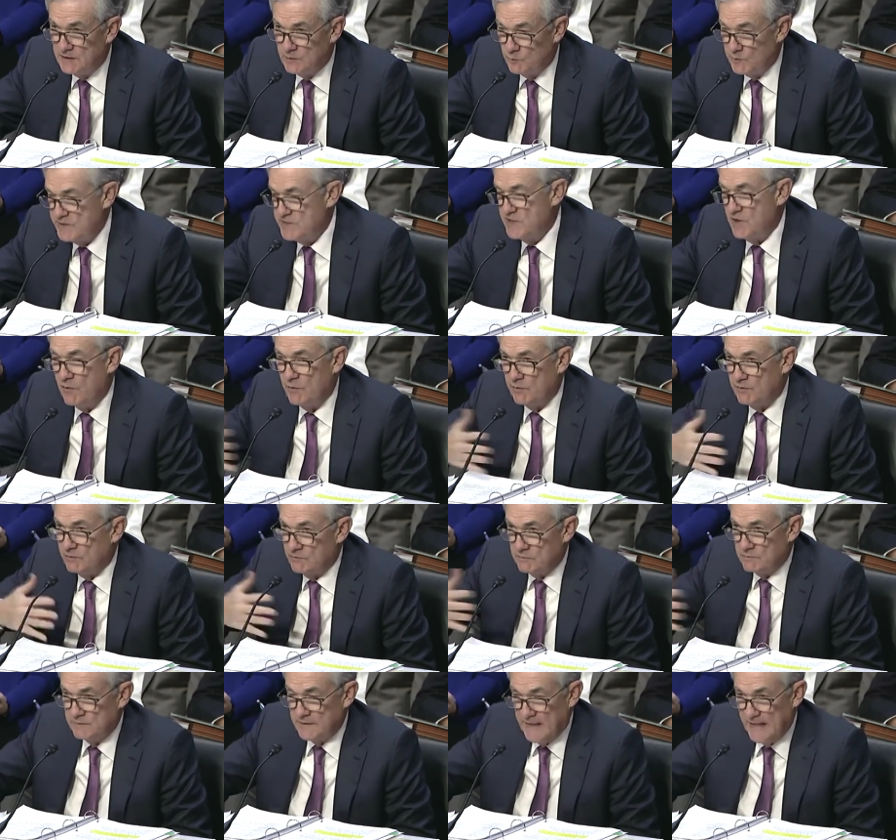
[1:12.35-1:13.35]
we don't
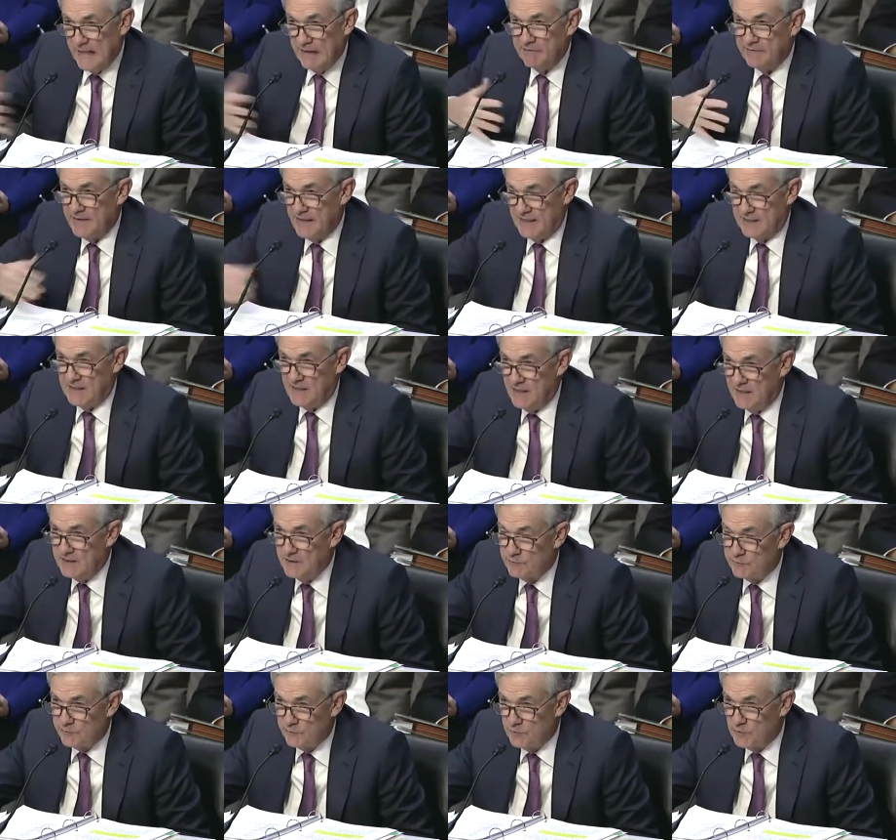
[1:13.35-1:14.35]
have that kind
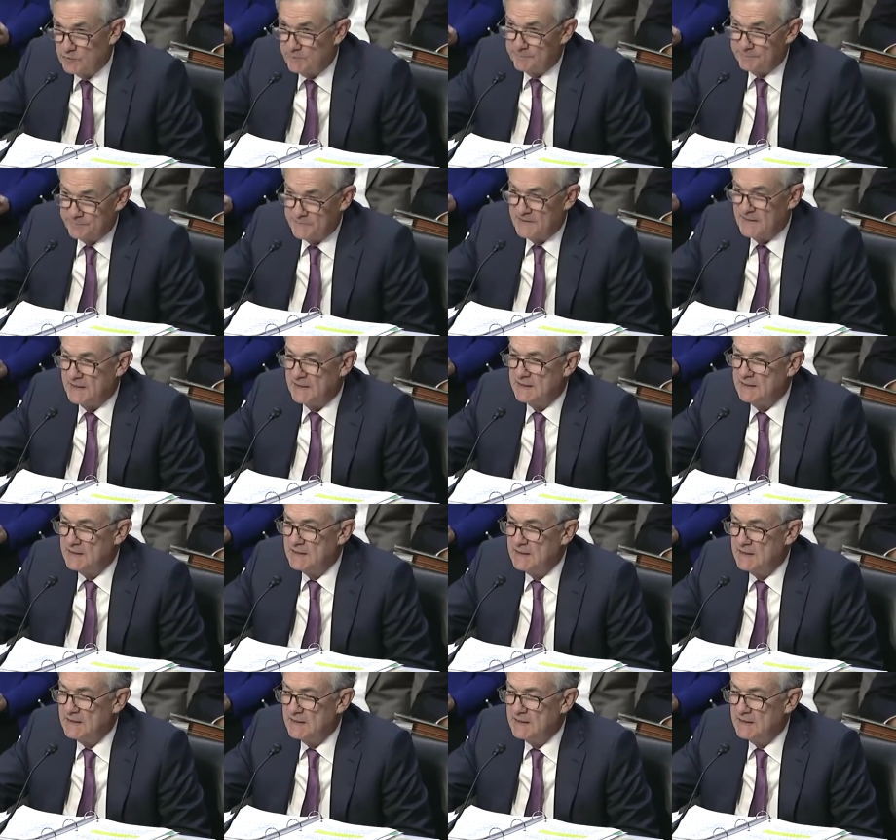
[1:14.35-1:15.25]
of room, and